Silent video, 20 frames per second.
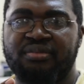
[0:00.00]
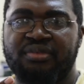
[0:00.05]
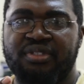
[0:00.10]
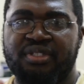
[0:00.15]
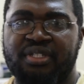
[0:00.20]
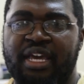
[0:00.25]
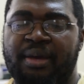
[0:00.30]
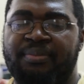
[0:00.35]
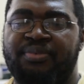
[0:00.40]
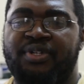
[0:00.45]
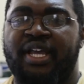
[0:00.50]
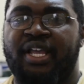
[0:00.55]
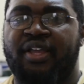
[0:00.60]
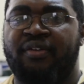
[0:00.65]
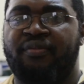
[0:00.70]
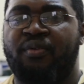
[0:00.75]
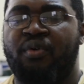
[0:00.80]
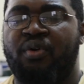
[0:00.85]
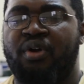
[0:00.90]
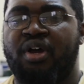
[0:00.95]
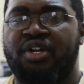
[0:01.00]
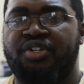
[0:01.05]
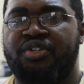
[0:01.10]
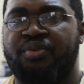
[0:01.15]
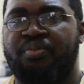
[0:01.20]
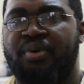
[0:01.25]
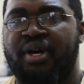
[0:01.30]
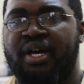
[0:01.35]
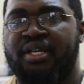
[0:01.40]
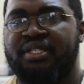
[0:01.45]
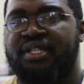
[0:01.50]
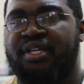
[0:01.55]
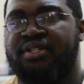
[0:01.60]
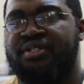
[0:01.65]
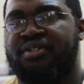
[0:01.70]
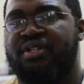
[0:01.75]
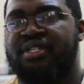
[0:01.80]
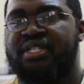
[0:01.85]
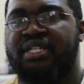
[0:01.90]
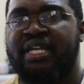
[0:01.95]
Snapdragon 400
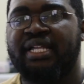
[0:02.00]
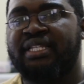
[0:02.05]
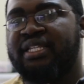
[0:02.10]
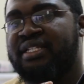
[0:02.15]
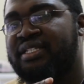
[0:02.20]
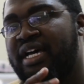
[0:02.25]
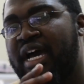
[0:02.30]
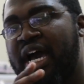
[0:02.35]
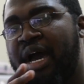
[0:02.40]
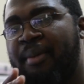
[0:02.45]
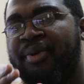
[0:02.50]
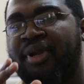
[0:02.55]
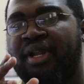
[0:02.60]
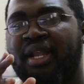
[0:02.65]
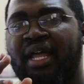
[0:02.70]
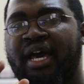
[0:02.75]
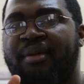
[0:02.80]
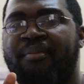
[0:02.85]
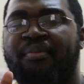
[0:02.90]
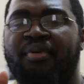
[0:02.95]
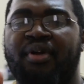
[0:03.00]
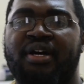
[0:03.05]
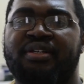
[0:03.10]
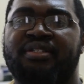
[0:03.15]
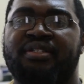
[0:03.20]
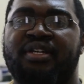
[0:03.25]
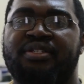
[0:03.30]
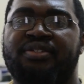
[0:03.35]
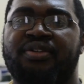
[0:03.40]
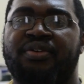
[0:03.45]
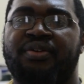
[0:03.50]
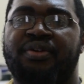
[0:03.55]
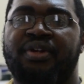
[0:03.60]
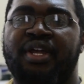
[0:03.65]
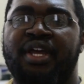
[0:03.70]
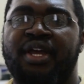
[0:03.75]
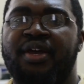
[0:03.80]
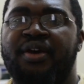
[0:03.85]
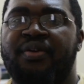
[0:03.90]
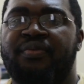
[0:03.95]
processor. It's not the top of the line
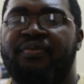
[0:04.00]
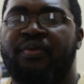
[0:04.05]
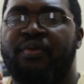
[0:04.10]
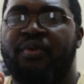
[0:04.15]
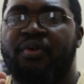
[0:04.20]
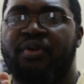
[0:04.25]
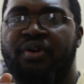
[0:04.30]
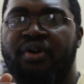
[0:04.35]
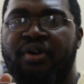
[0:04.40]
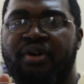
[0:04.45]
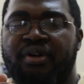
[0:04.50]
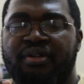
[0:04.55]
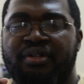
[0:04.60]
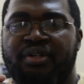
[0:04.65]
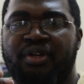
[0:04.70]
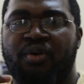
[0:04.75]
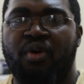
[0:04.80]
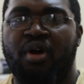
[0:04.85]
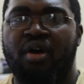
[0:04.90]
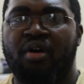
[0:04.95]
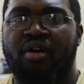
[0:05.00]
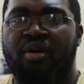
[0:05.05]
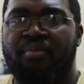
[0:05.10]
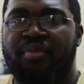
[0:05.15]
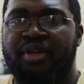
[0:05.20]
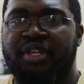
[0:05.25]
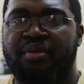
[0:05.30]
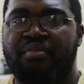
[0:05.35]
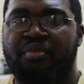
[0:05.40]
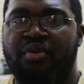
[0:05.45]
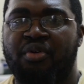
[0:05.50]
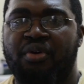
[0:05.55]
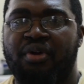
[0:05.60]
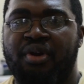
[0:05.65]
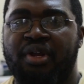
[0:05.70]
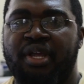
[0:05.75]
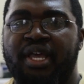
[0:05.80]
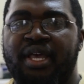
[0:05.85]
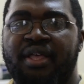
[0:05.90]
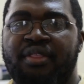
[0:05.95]
processor for Qualcomm
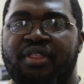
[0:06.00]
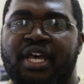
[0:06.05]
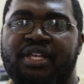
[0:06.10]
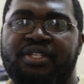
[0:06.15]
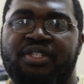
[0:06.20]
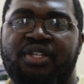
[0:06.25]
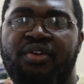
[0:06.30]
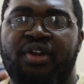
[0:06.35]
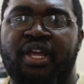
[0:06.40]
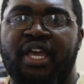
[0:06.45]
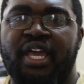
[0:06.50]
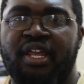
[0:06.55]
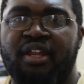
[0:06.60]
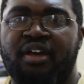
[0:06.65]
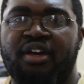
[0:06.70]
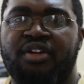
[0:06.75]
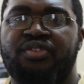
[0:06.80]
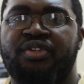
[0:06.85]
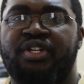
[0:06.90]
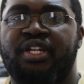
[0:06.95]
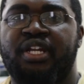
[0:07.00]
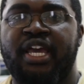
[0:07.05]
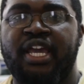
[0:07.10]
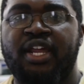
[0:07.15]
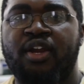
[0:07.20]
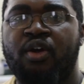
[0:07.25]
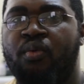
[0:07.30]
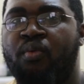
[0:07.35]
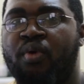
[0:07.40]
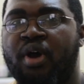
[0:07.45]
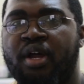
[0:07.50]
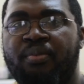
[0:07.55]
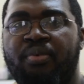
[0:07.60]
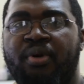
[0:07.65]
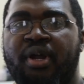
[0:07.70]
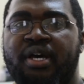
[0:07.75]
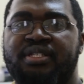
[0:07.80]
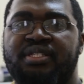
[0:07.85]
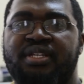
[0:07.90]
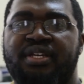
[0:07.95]
anymore. That's their 800 and
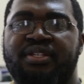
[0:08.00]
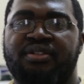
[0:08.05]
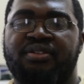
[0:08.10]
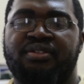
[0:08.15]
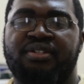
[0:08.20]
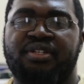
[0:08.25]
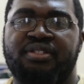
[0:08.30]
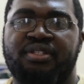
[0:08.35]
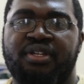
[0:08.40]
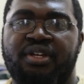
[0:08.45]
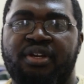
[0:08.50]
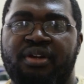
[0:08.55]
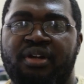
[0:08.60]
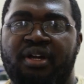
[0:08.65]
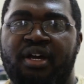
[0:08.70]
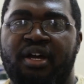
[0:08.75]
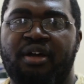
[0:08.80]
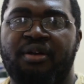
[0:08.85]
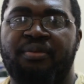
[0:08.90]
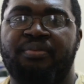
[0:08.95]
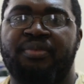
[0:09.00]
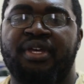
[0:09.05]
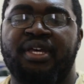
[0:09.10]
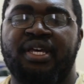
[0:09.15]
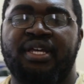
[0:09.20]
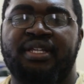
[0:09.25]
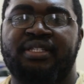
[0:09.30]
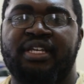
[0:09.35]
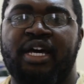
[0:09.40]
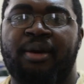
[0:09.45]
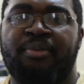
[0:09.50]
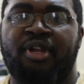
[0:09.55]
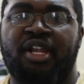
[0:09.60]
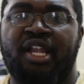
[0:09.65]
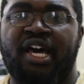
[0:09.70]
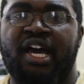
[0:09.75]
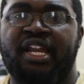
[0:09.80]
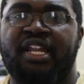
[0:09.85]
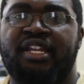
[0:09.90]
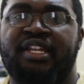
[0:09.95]
801 processors as their top of
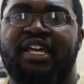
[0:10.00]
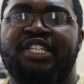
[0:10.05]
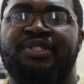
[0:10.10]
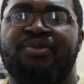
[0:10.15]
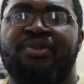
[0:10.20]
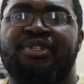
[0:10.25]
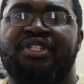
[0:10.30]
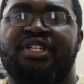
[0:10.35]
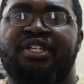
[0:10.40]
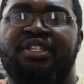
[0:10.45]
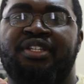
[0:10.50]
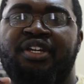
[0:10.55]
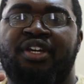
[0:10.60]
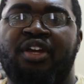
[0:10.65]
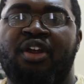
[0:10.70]
the line, and that's what's in the